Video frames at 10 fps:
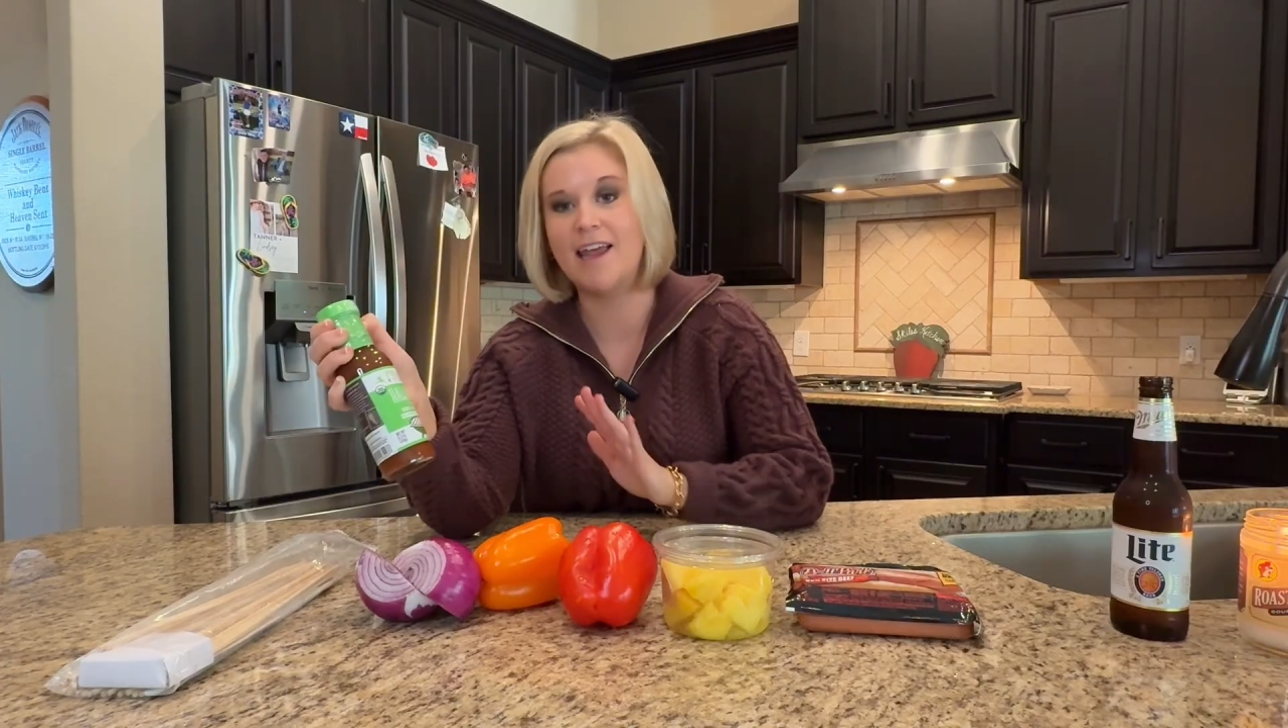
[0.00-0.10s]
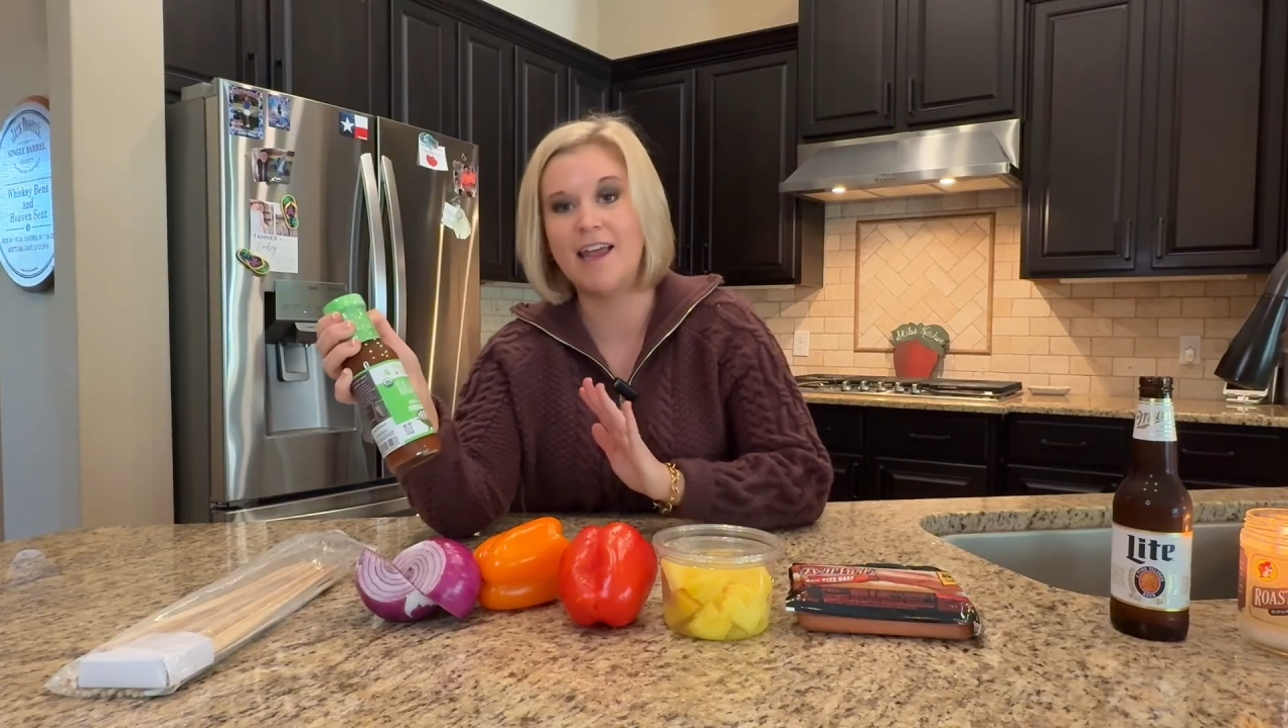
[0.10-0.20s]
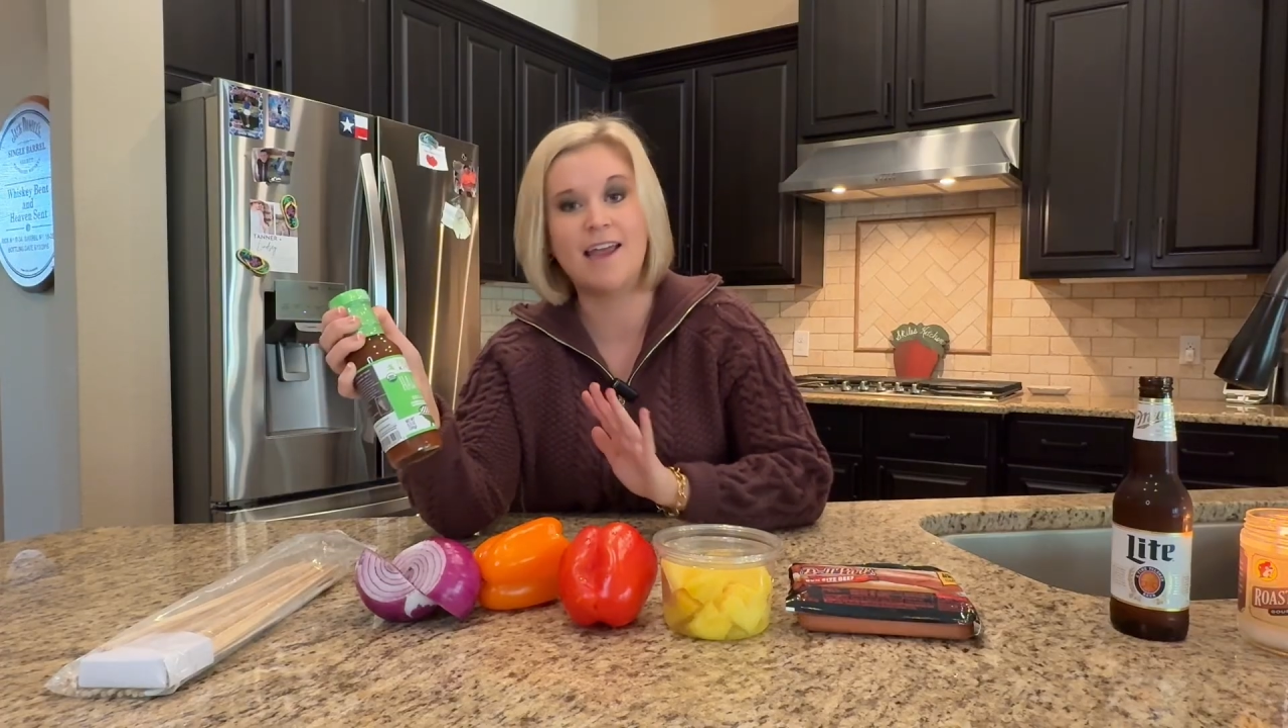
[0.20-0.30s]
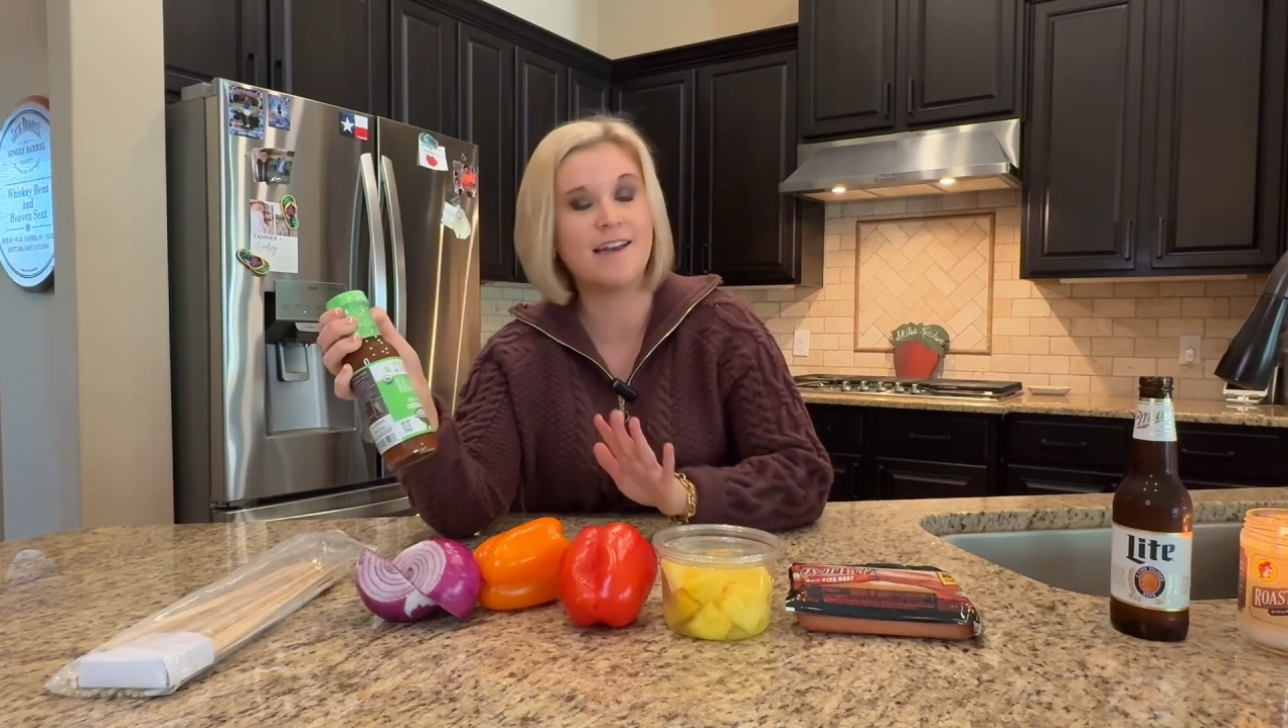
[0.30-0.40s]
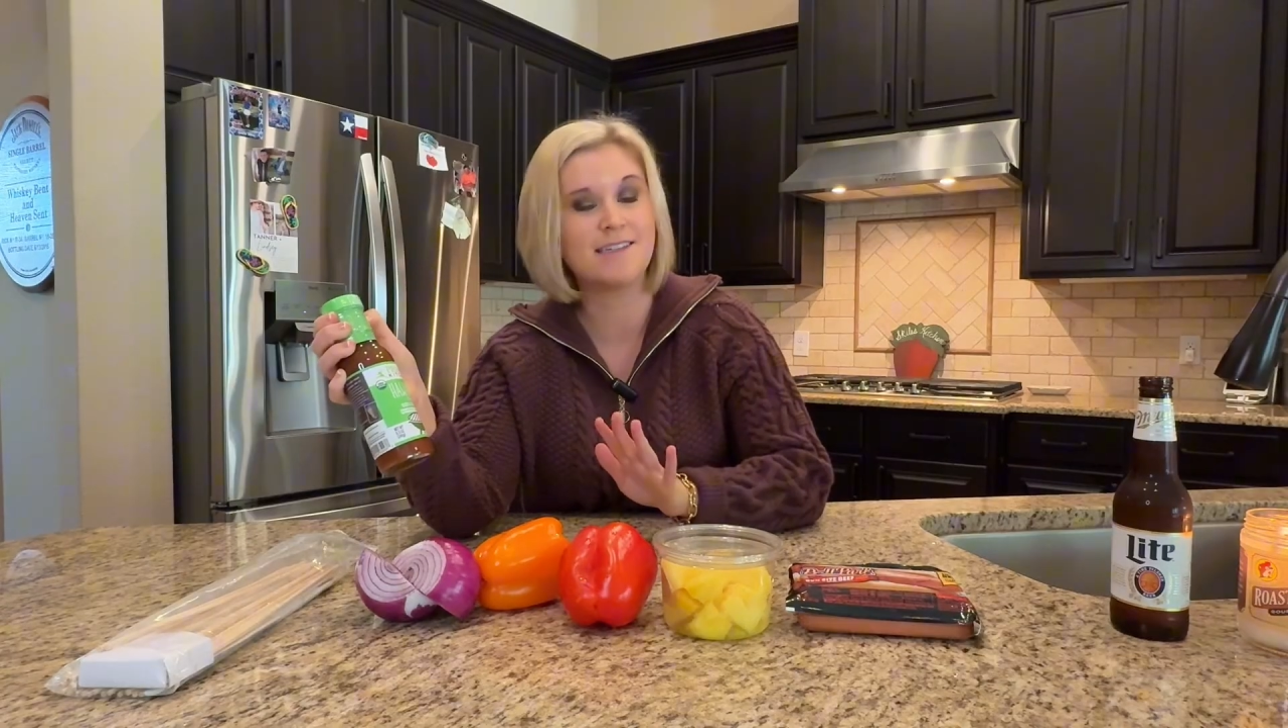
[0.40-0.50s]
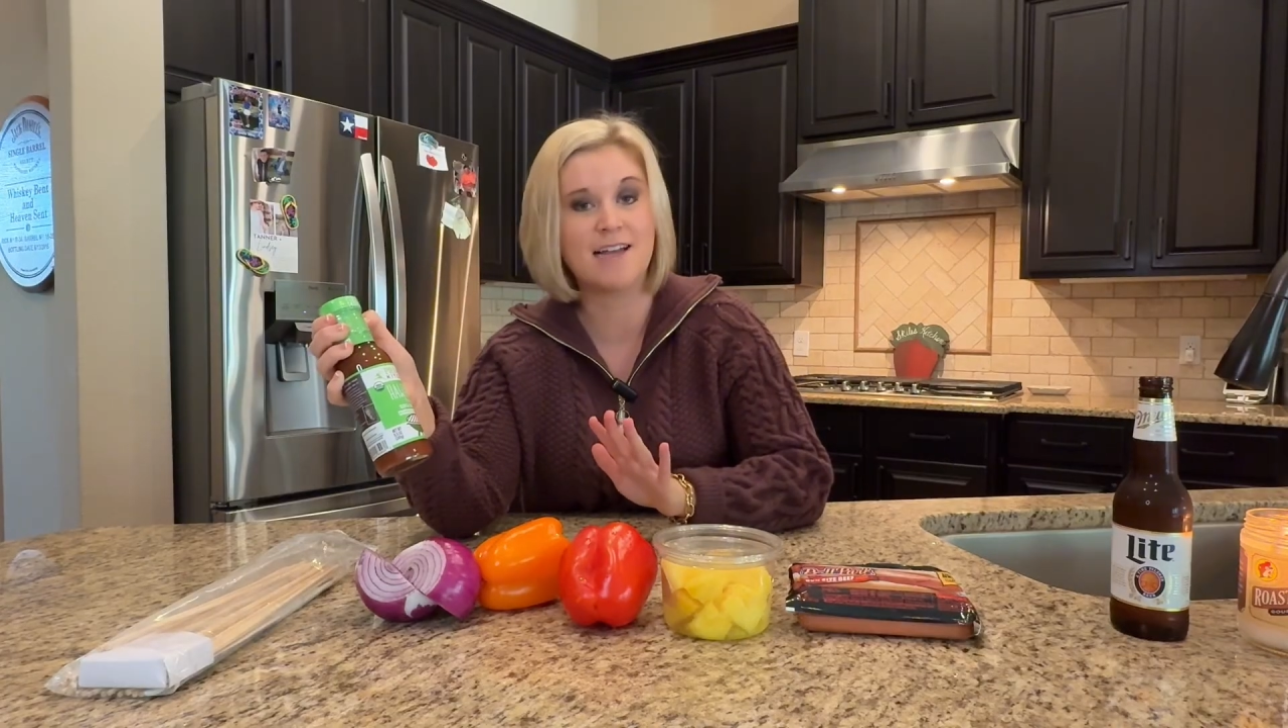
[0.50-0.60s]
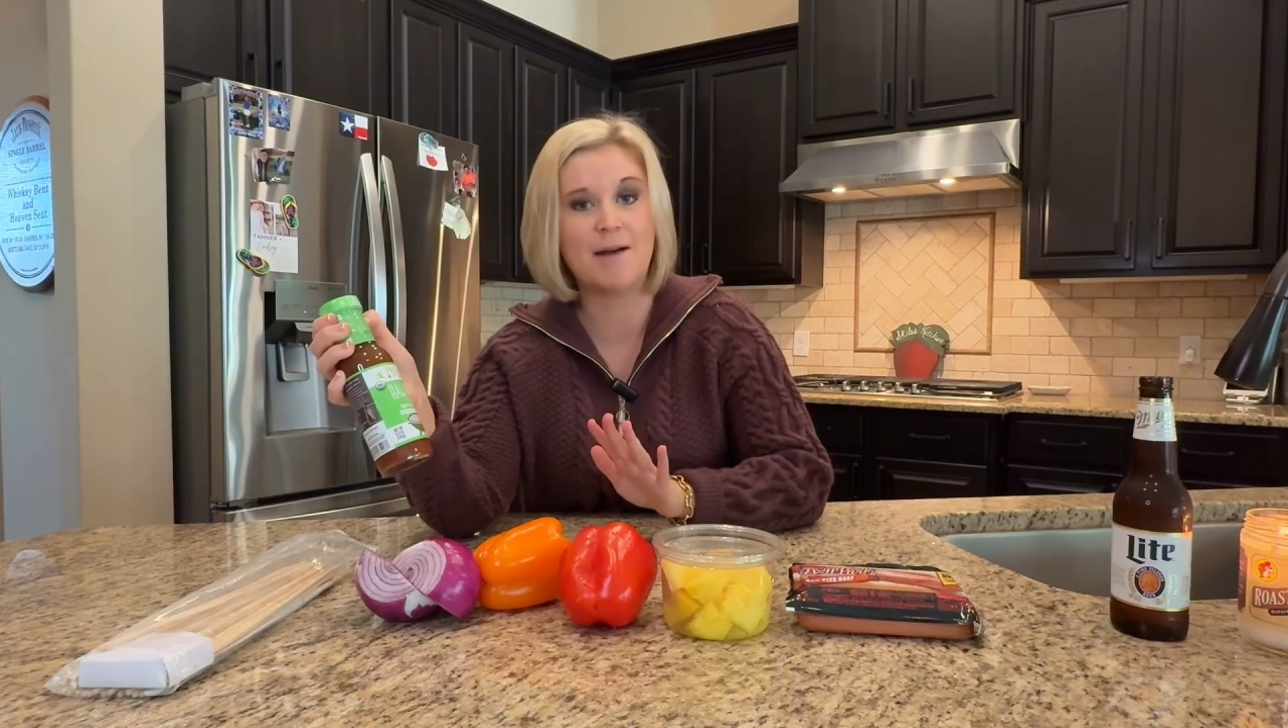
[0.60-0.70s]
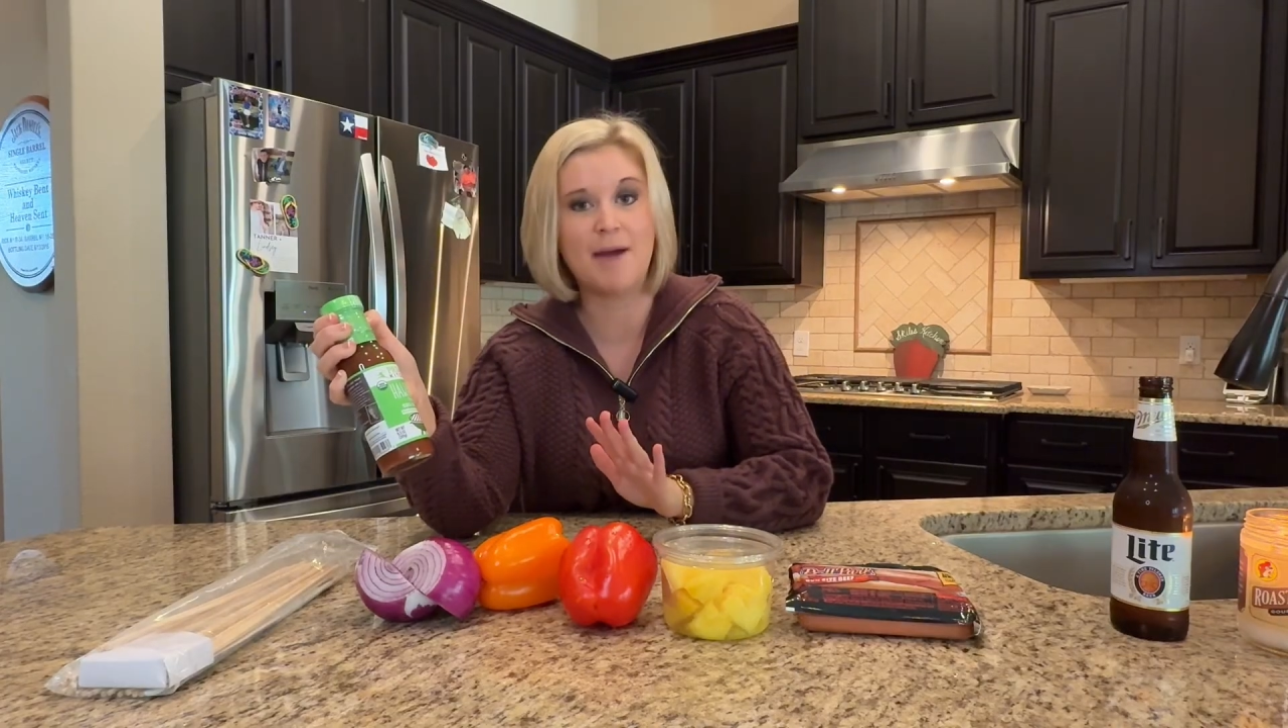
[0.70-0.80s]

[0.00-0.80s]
It does not